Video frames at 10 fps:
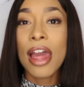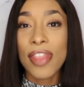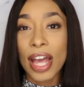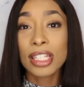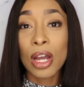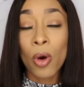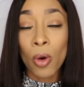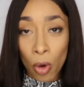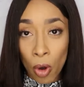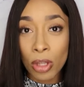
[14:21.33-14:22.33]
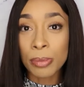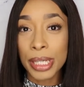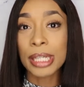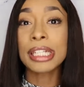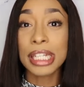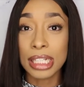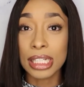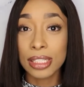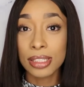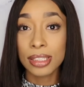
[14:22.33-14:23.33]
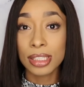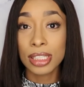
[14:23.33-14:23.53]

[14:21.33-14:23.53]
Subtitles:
That's called being needy.